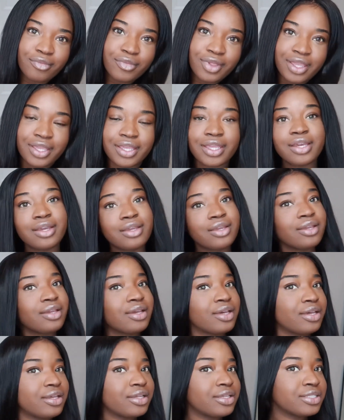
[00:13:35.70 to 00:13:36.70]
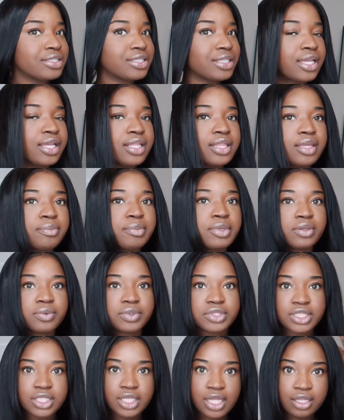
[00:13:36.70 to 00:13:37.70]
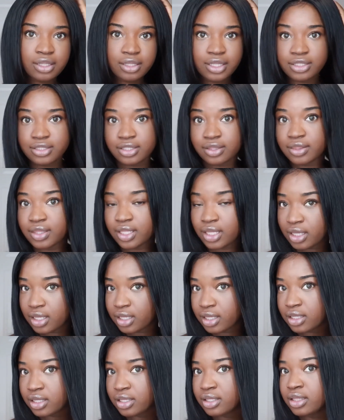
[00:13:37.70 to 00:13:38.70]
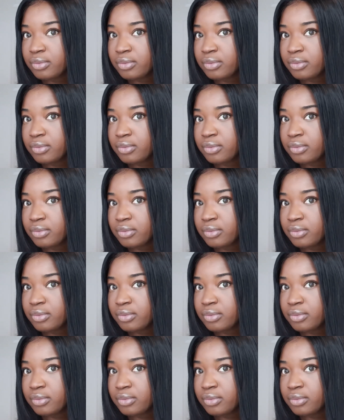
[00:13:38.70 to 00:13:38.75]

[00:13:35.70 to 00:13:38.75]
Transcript: Yeah, you guys, like, let me know what you guys think.